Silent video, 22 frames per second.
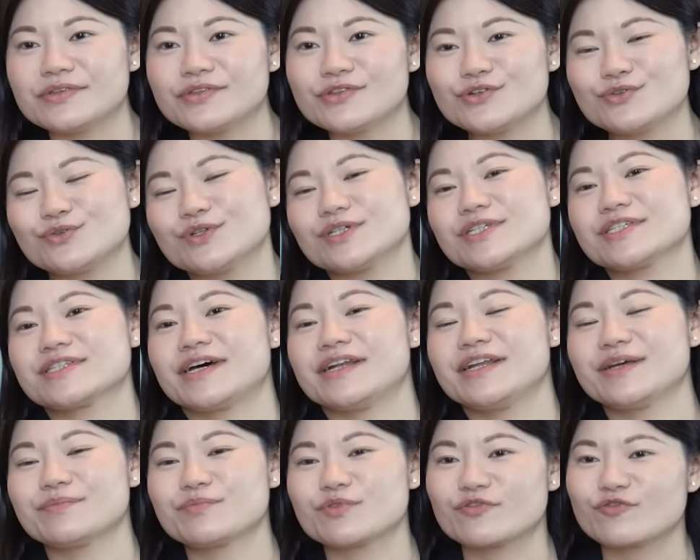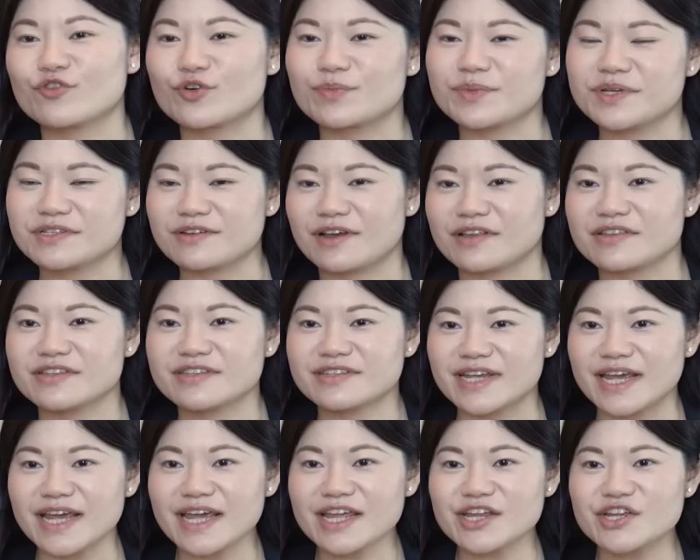do a stunning performance on
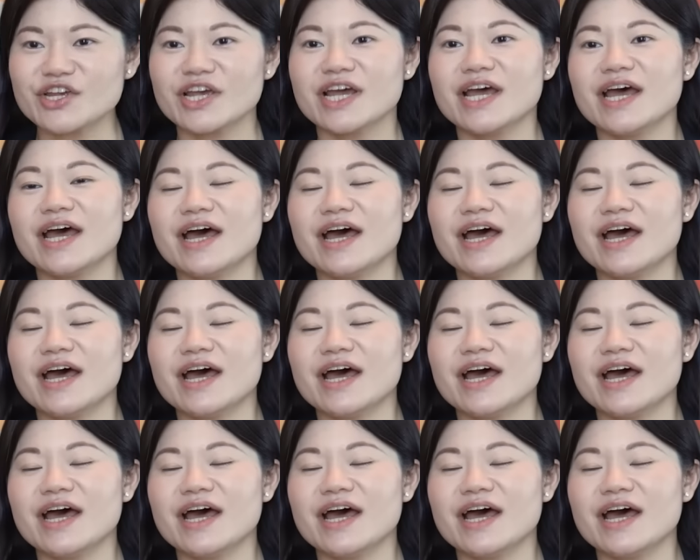stage.